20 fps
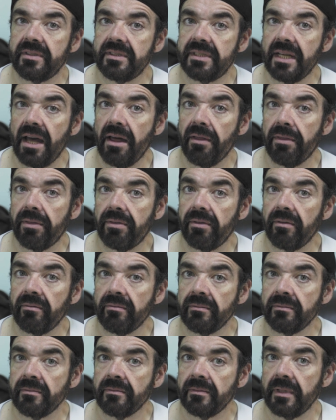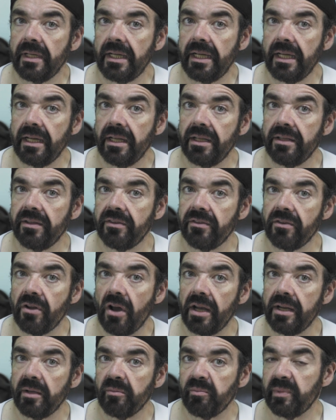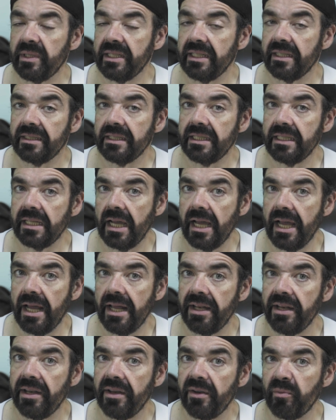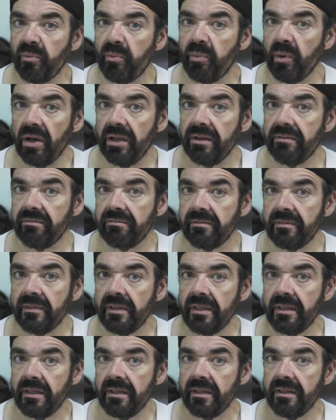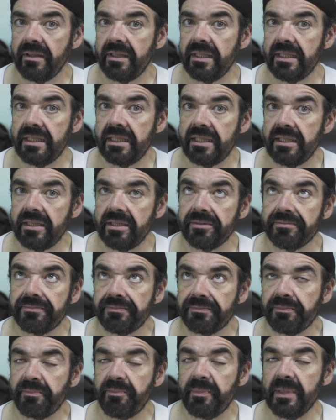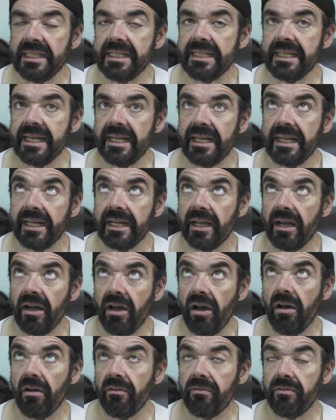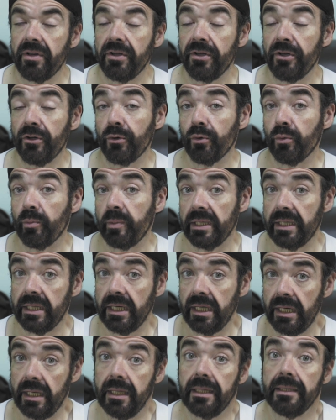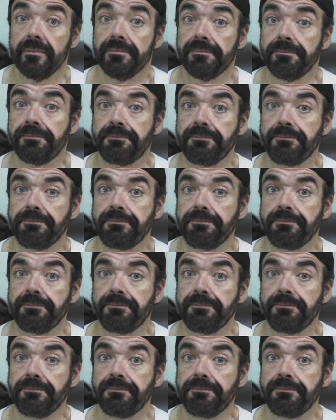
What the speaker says: death, and not it being the end, but the beginning of a new beginning.